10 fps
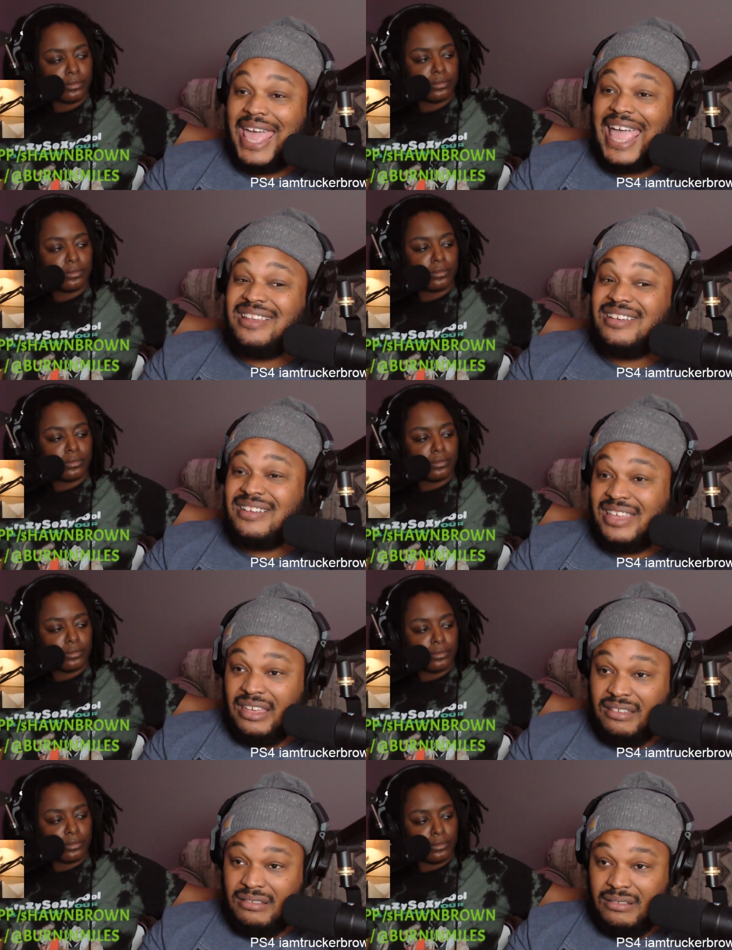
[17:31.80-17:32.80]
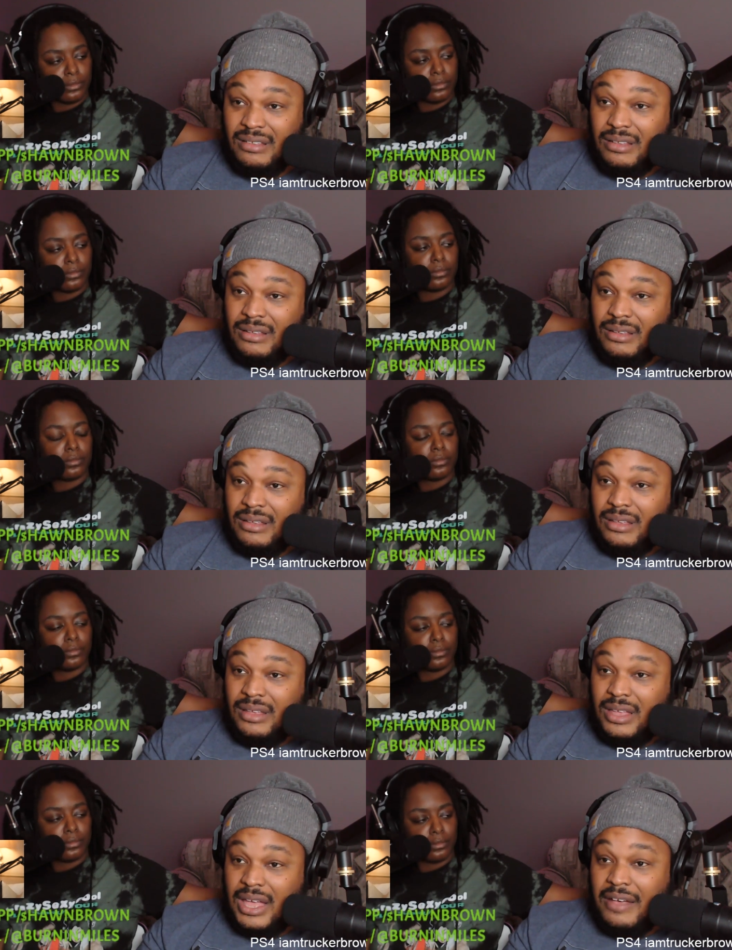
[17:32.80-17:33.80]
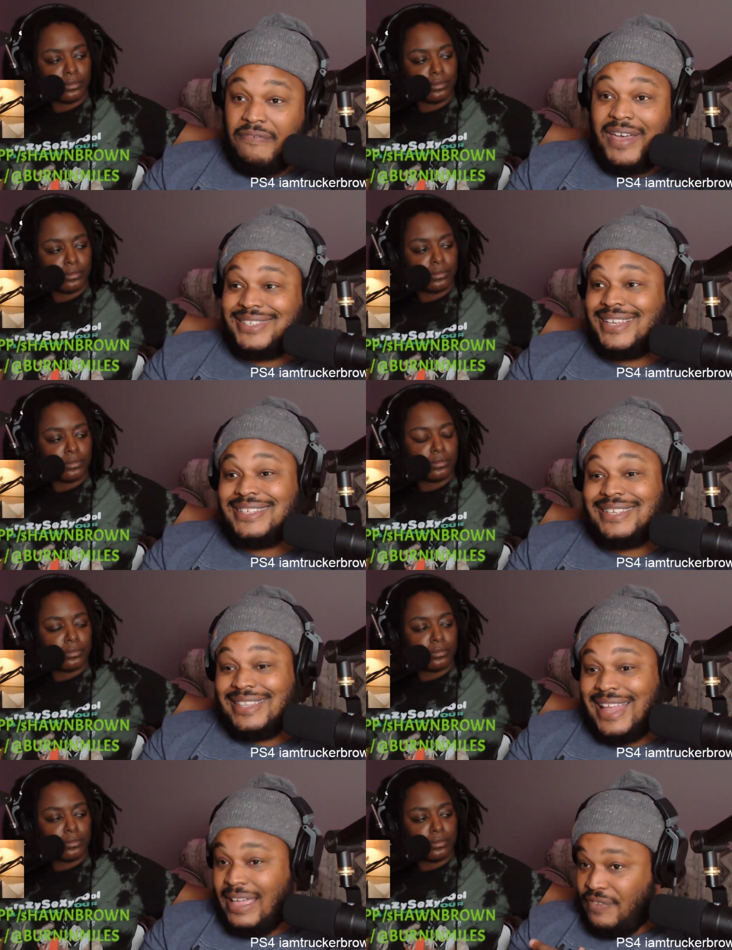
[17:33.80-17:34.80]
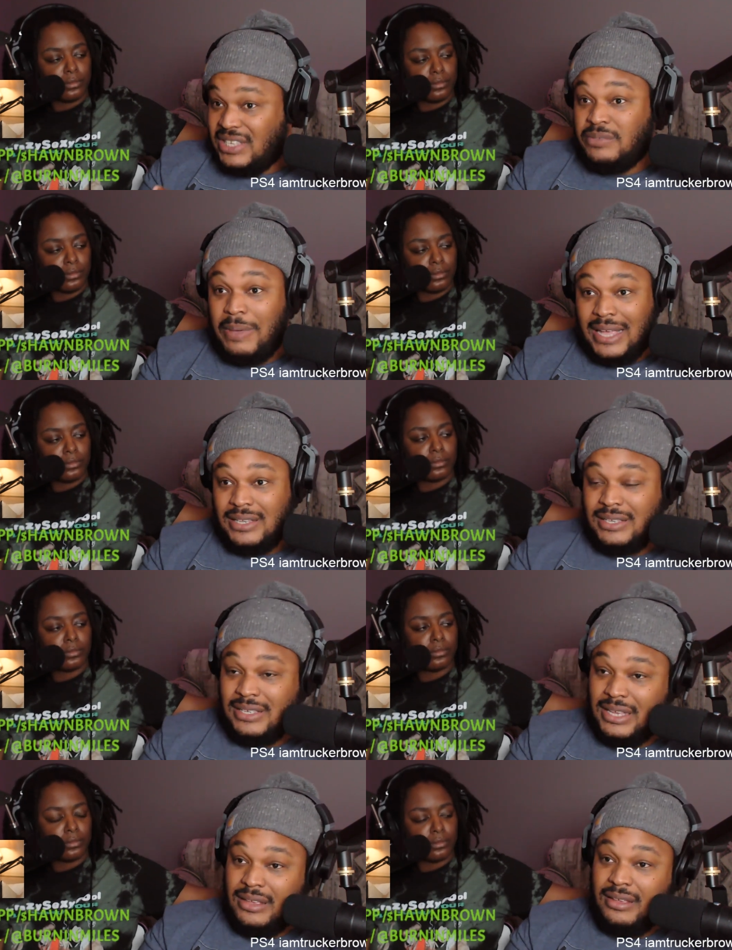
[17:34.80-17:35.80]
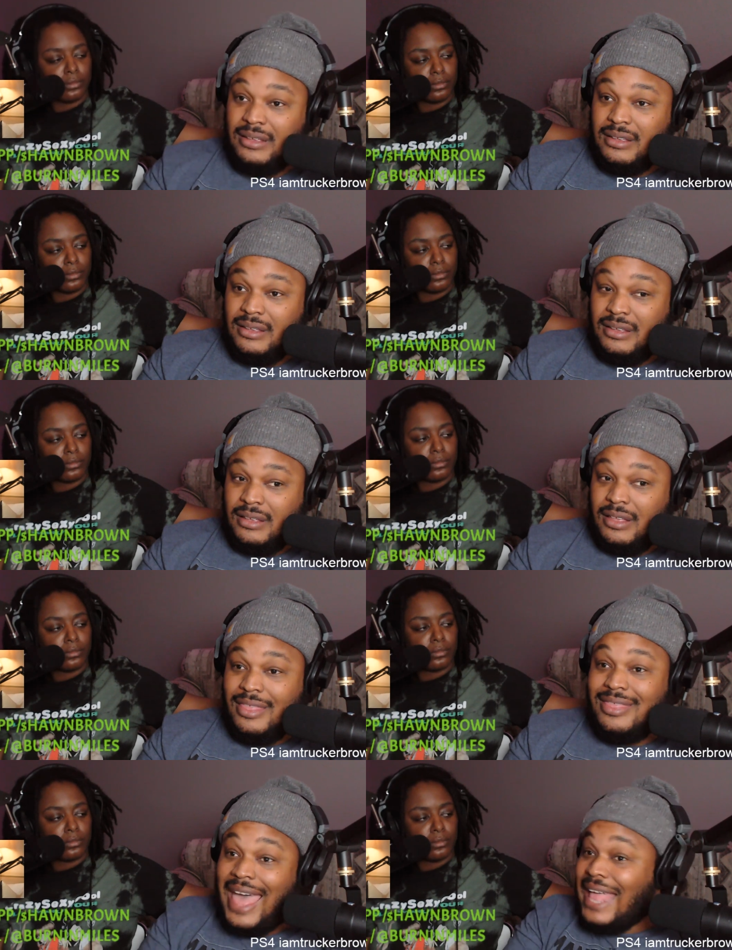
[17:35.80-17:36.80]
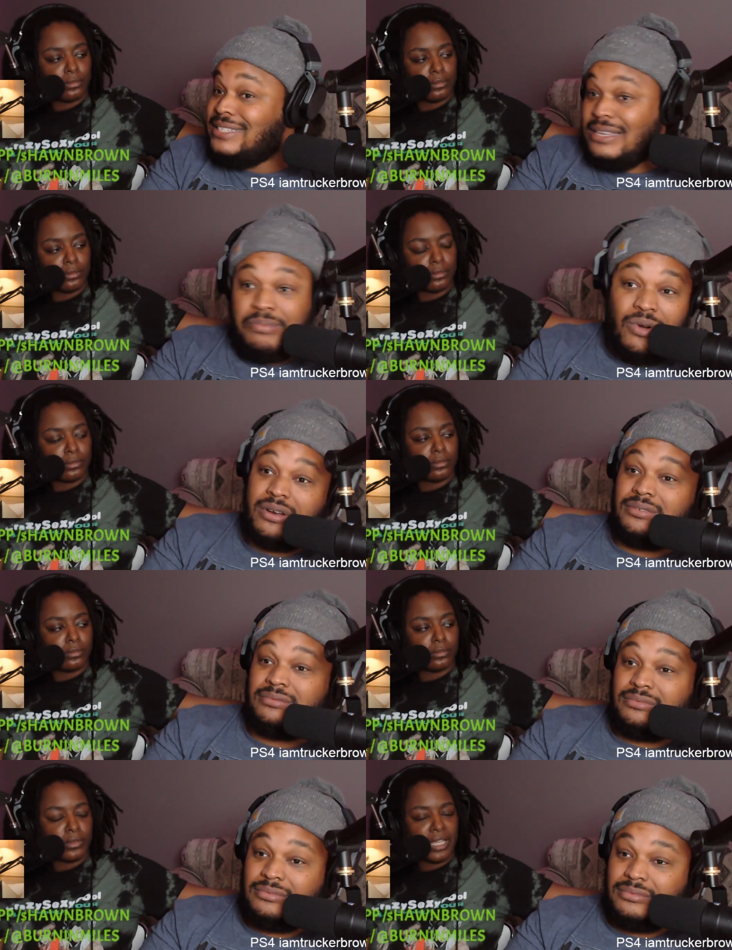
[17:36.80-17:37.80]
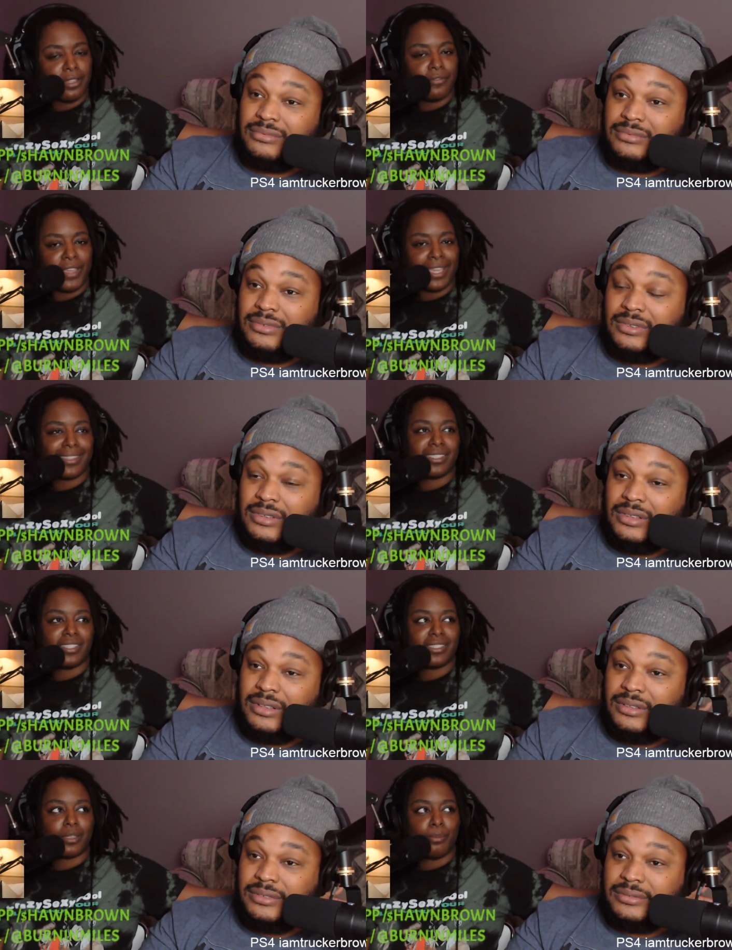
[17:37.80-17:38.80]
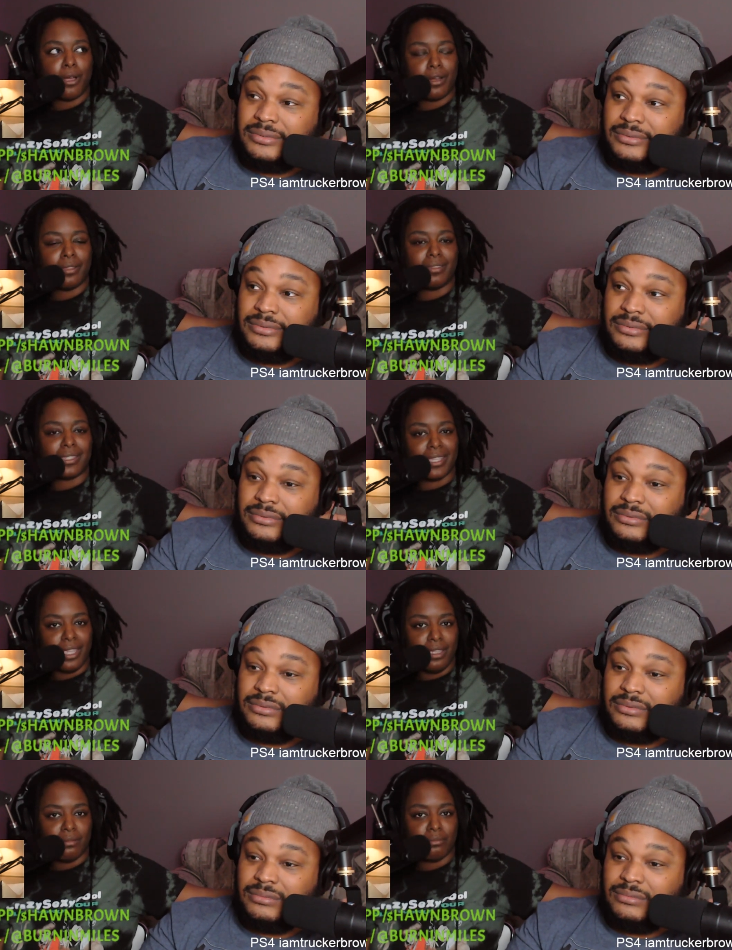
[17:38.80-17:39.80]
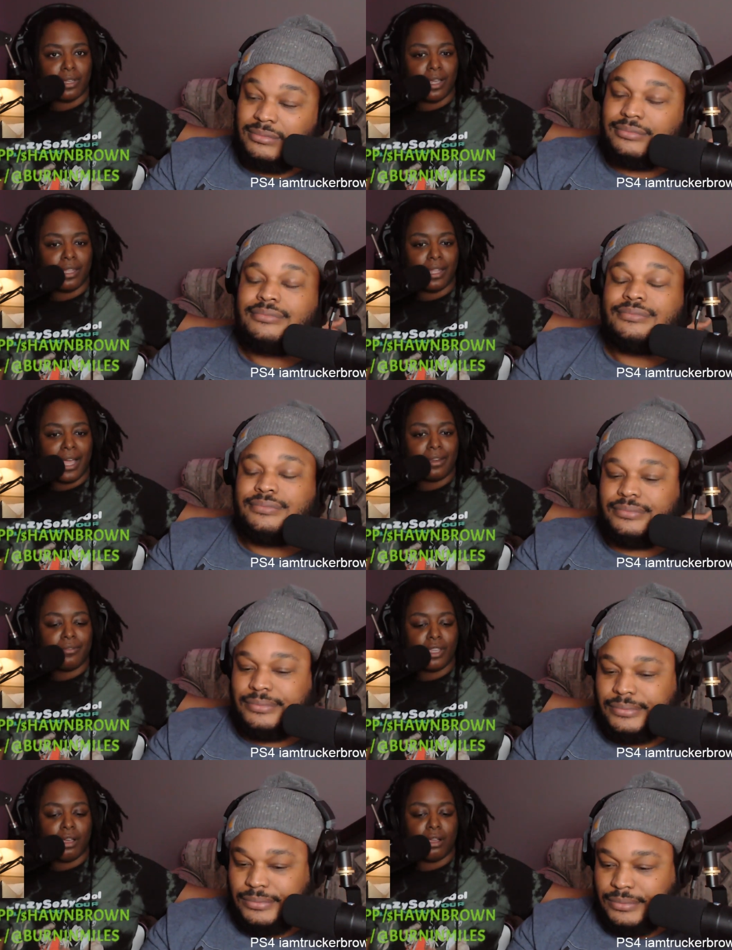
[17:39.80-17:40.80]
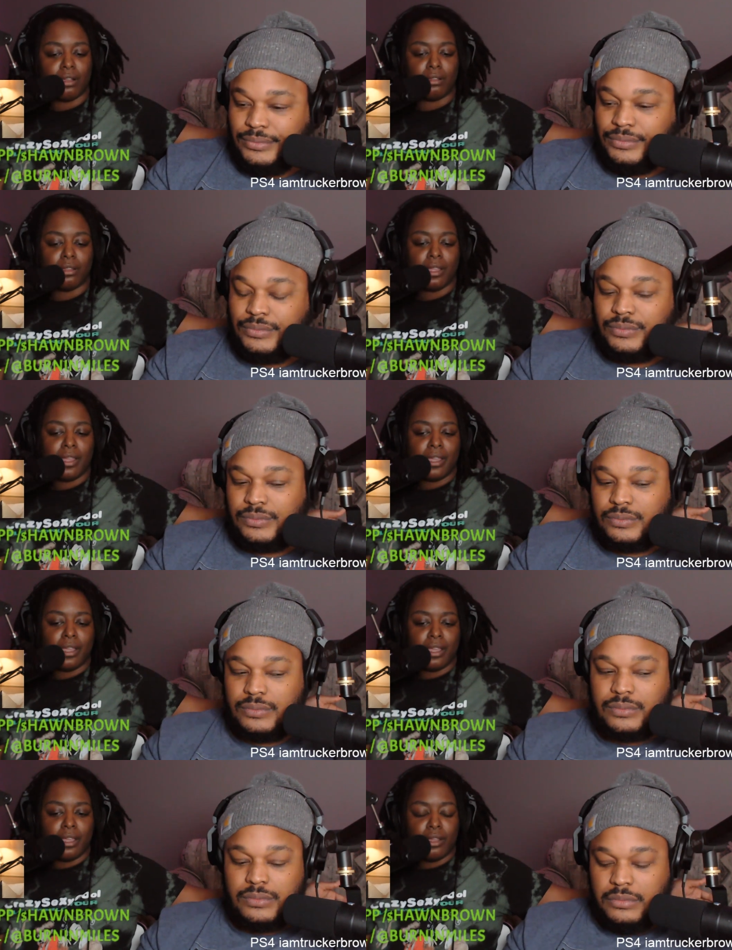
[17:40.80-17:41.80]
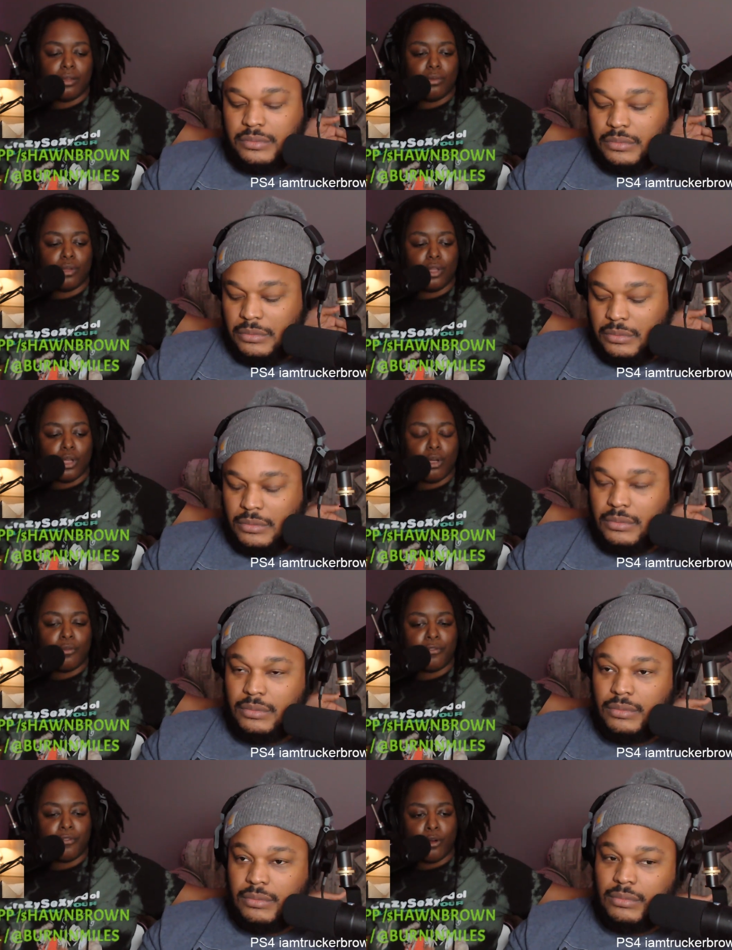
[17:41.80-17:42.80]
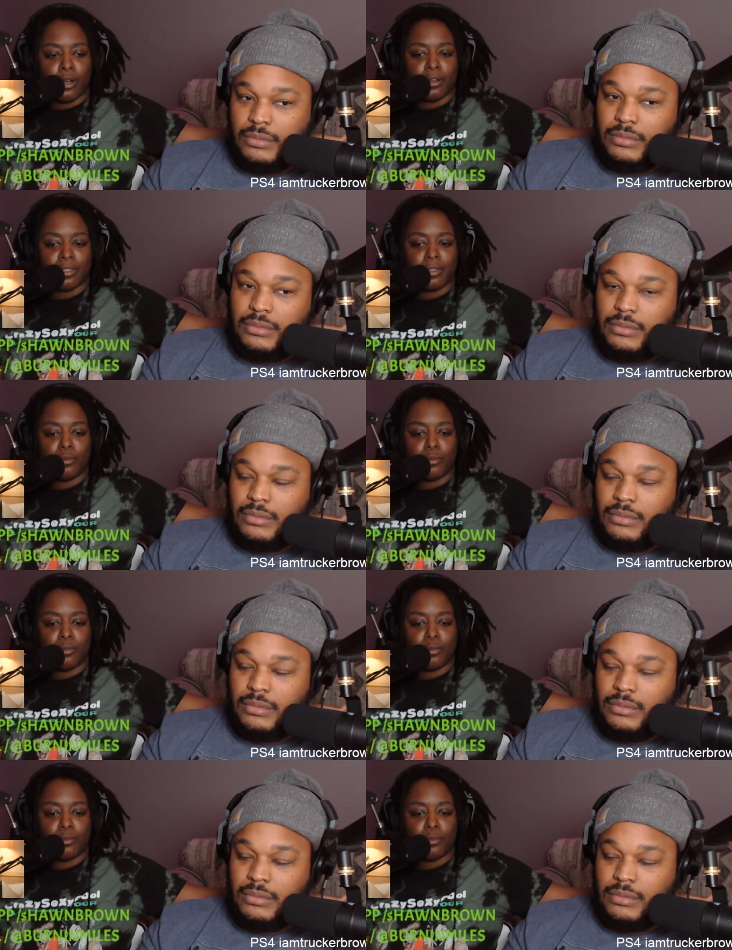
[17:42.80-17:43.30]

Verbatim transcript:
Speaker 1: and cooking affects his life expectancy. That's important.
Speaker 2: And the fact that she's a part of the team. A lot of y'all go forth